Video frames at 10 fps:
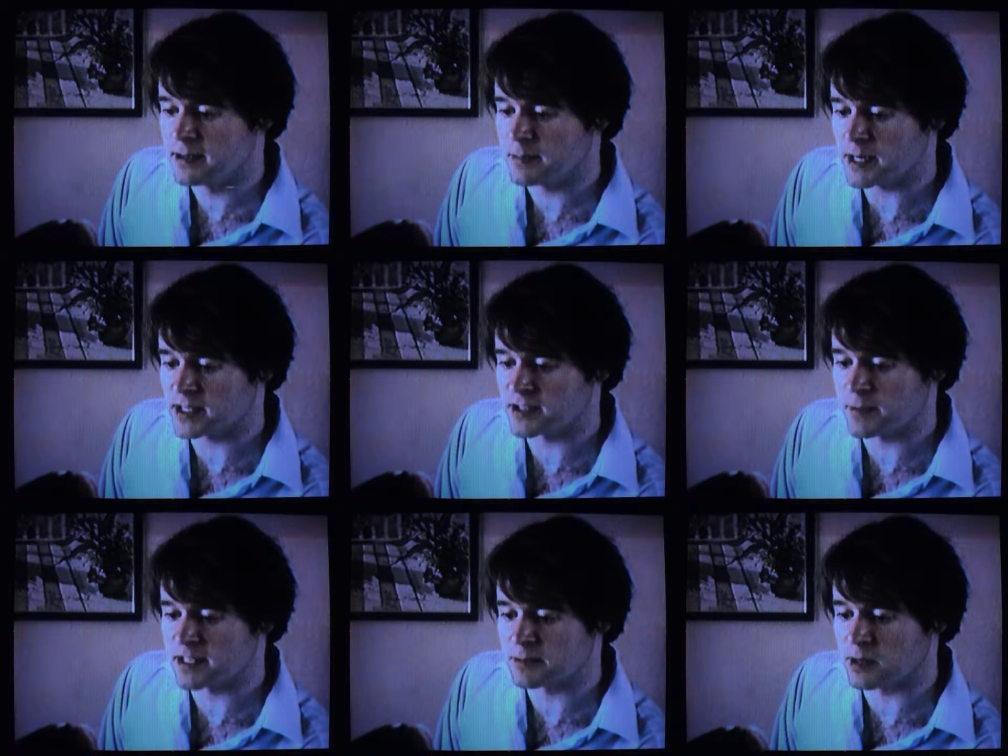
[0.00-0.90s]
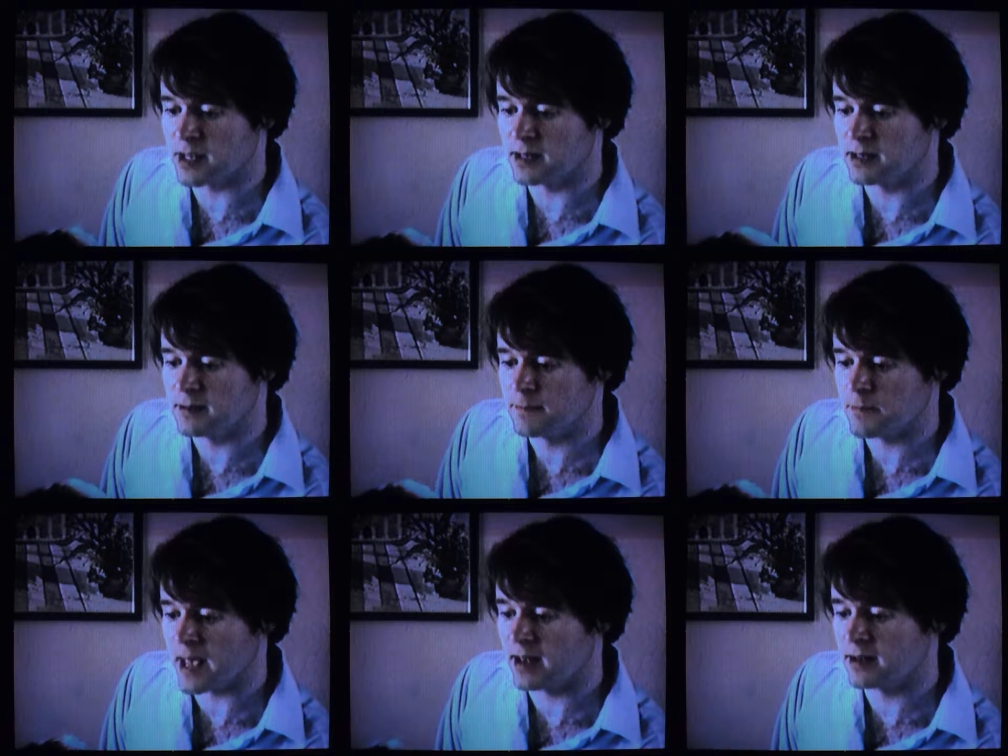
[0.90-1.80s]
because of men's blood,
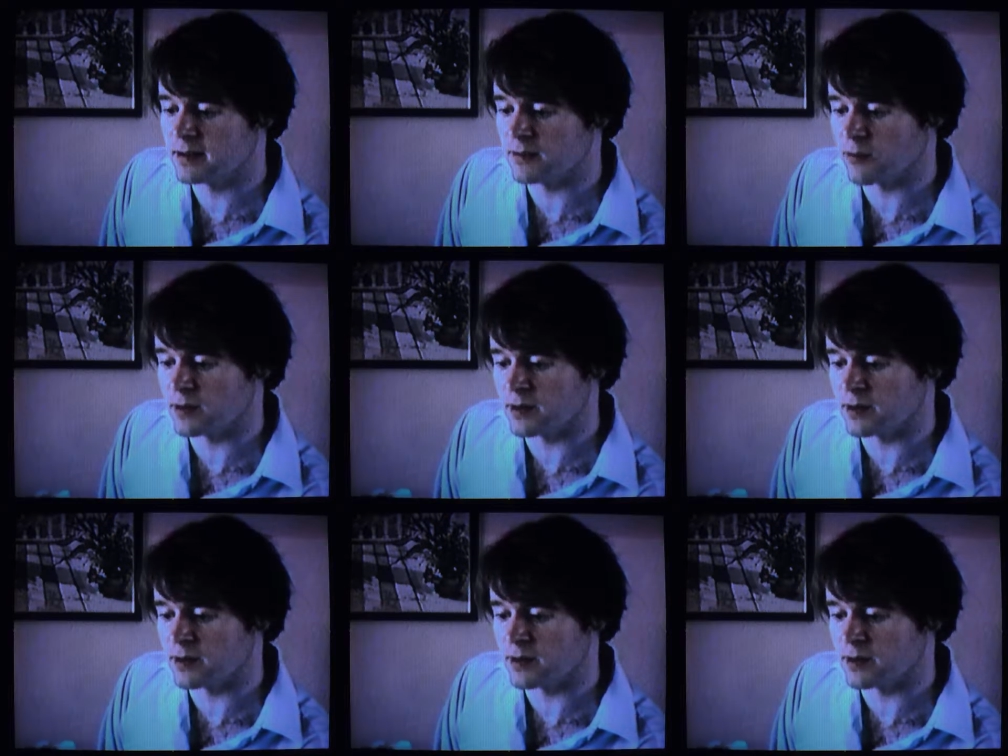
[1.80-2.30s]
and for